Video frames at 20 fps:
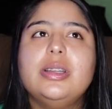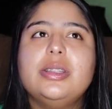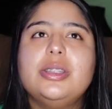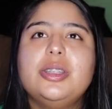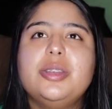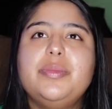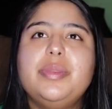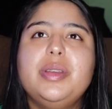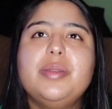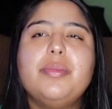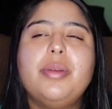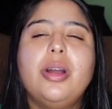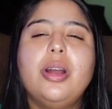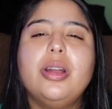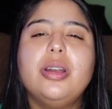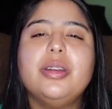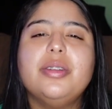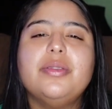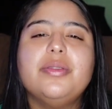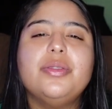to be a
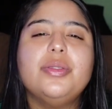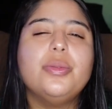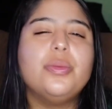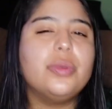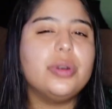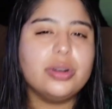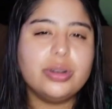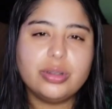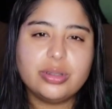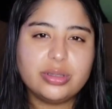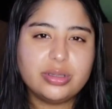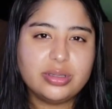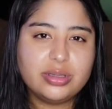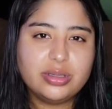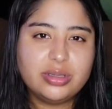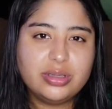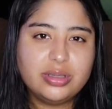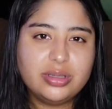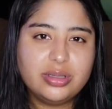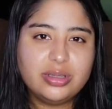part of the world.
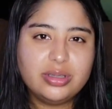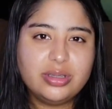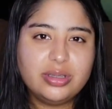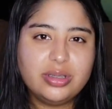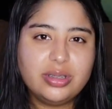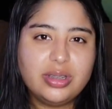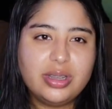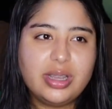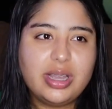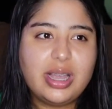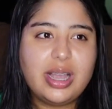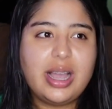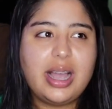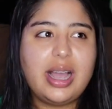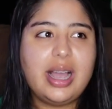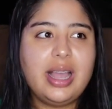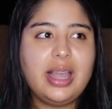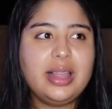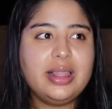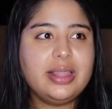
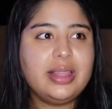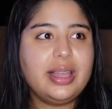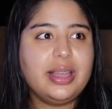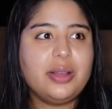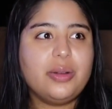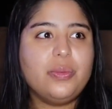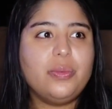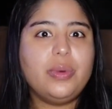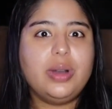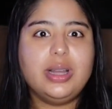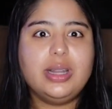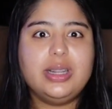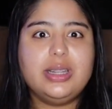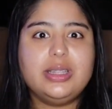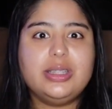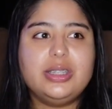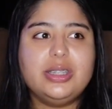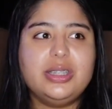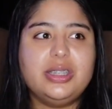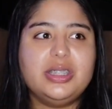I like
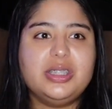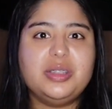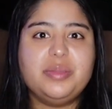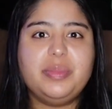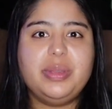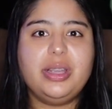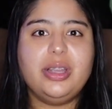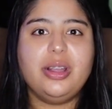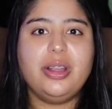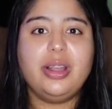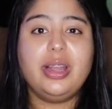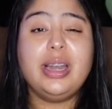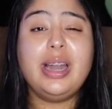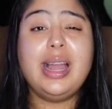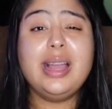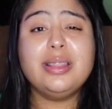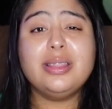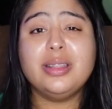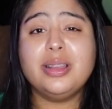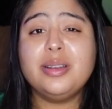wanted to disappear. And
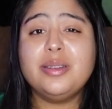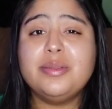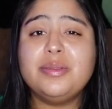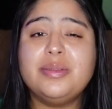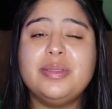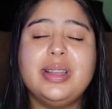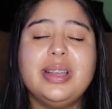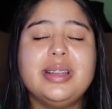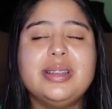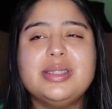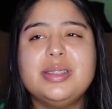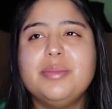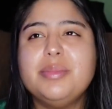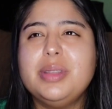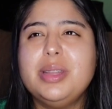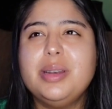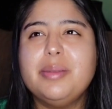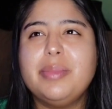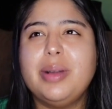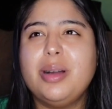I love, like,
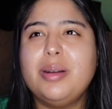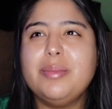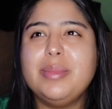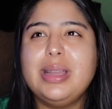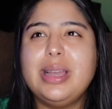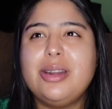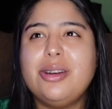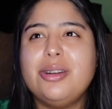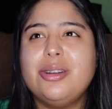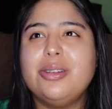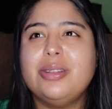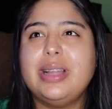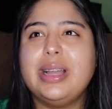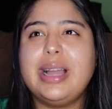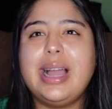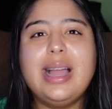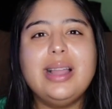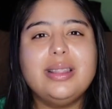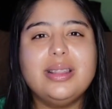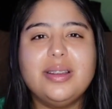something about me, I don't know, like,
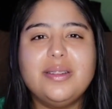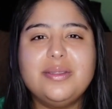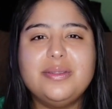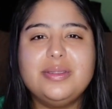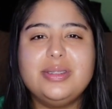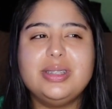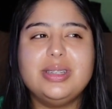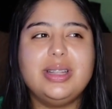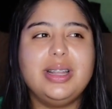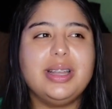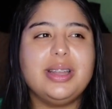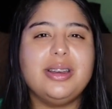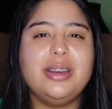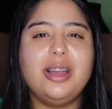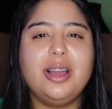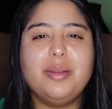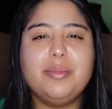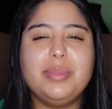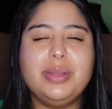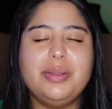I love to like
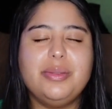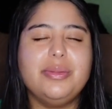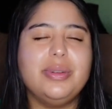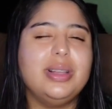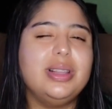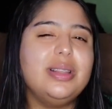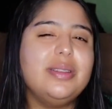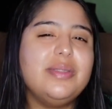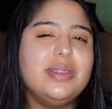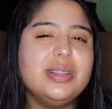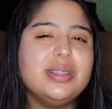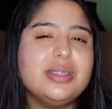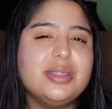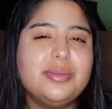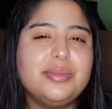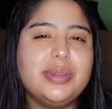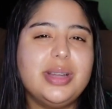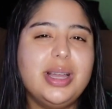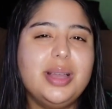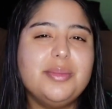not be relevant
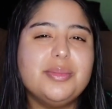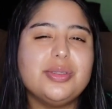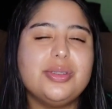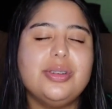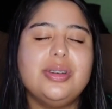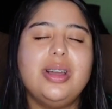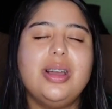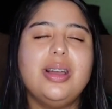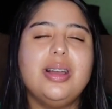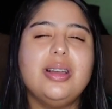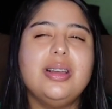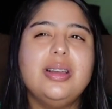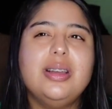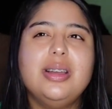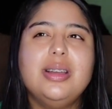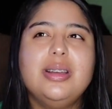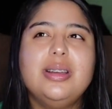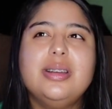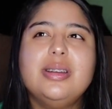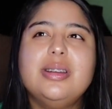sometimes, or not
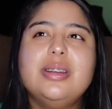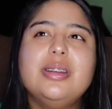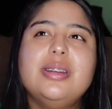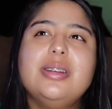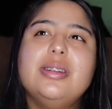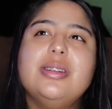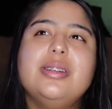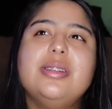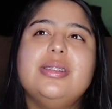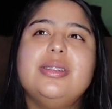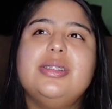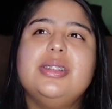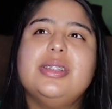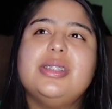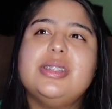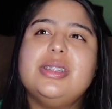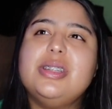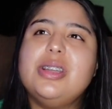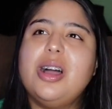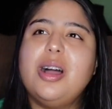
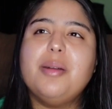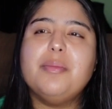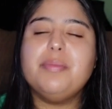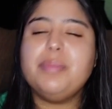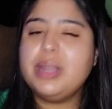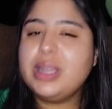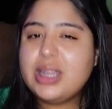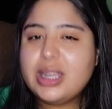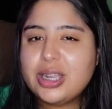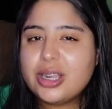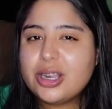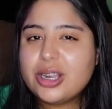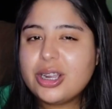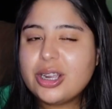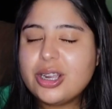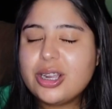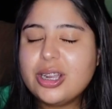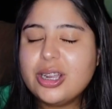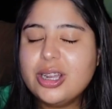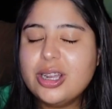just not be
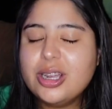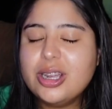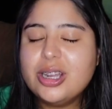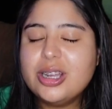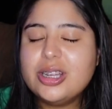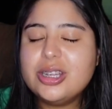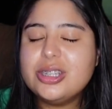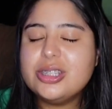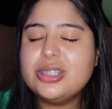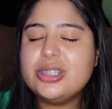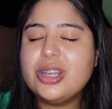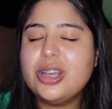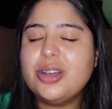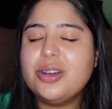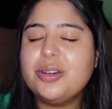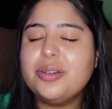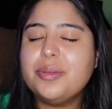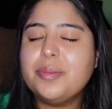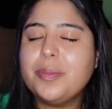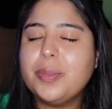here.
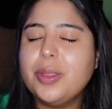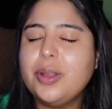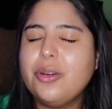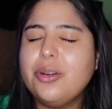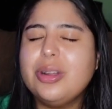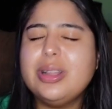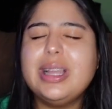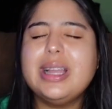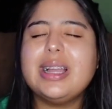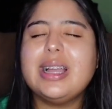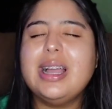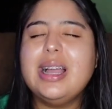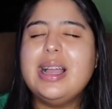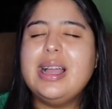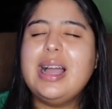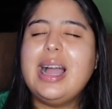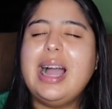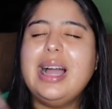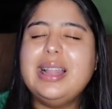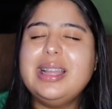So, or like,
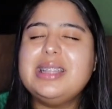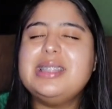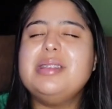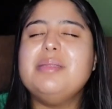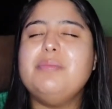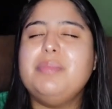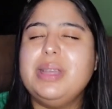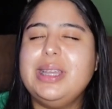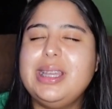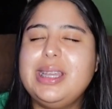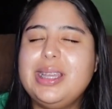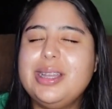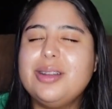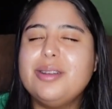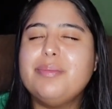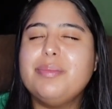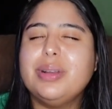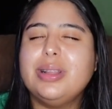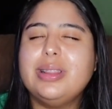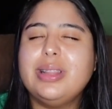I like to be here,
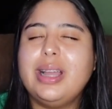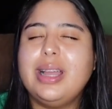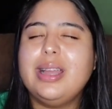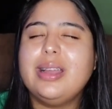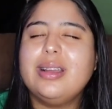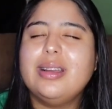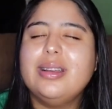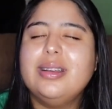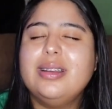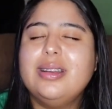but like